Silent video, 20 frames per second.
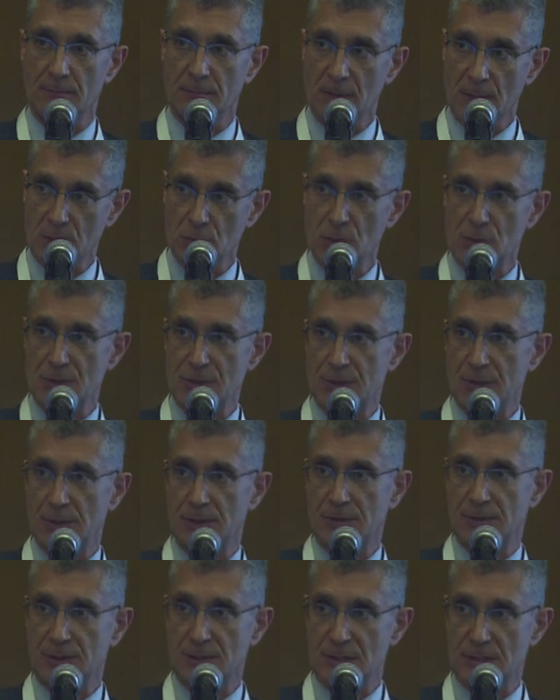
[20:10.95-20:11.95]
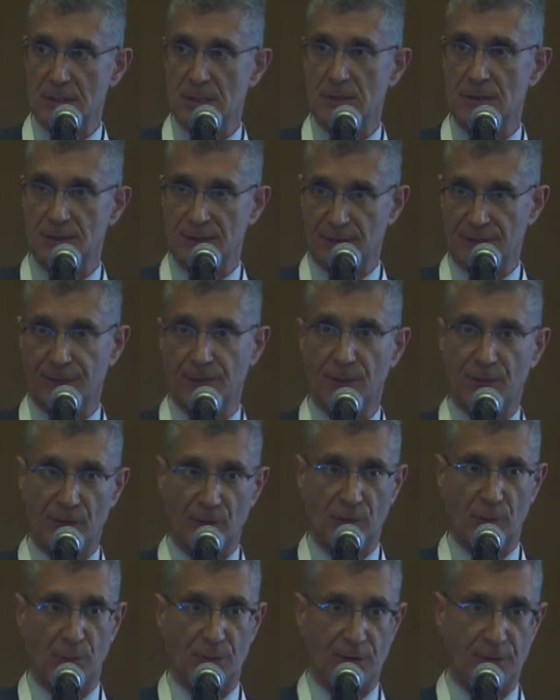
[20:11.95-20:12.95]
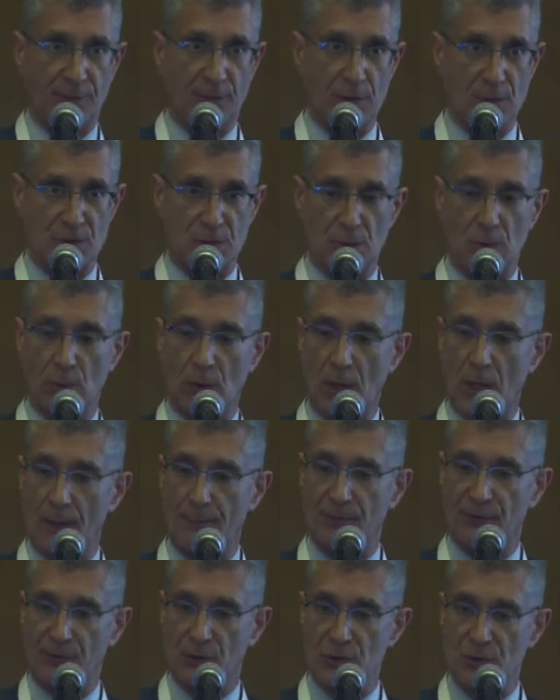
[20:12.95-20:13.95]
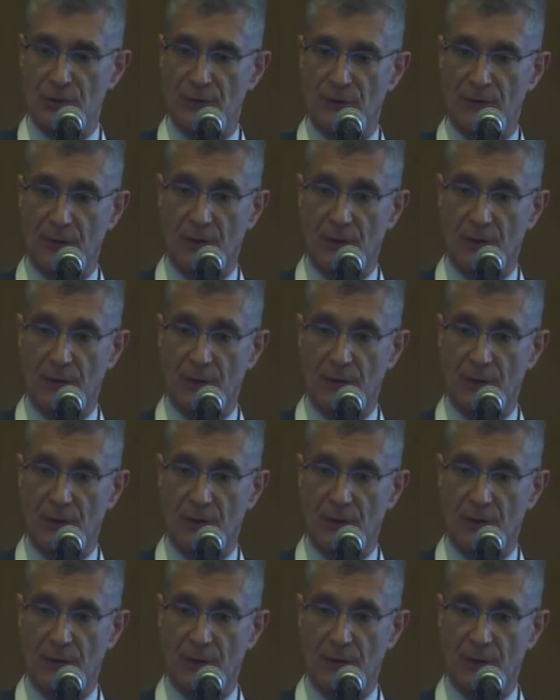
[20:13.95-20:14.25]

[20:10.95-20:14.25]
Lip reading: interested to see the differences with the various stone compositions,